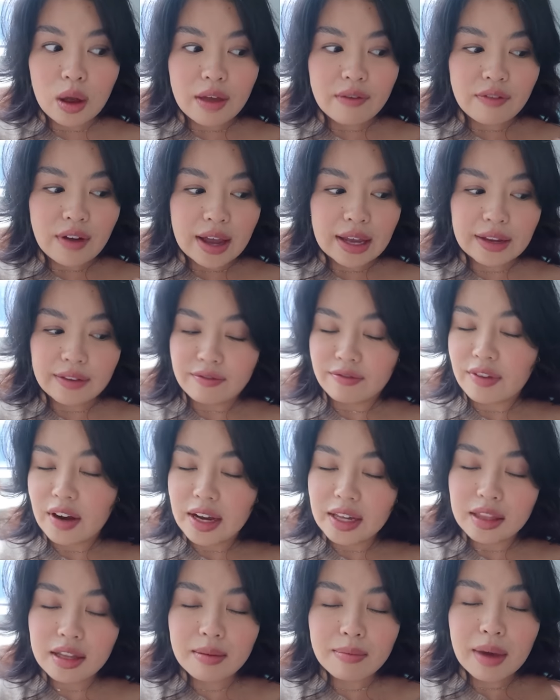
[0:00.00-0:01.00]
If I can
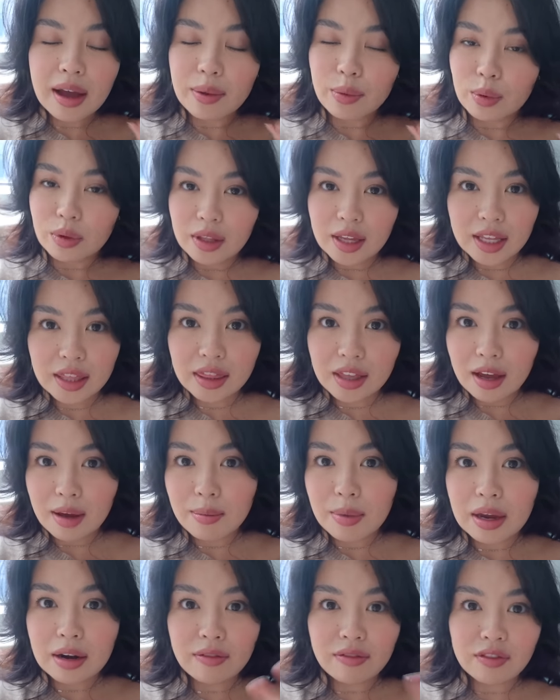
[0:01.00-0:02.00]
find them, I will link them
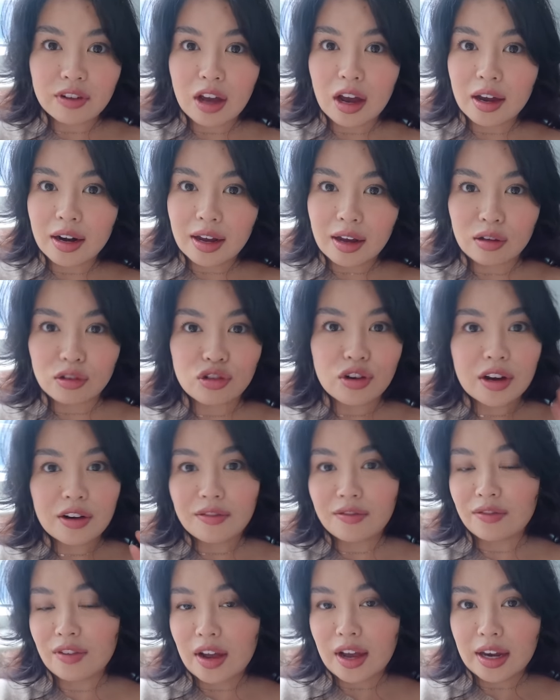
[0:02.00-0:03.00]
and if not, I'll try to
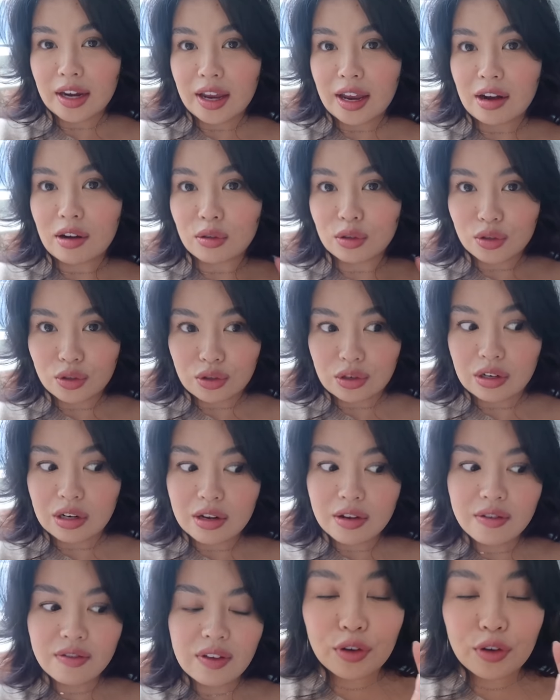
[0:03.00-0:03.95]
find an alternative.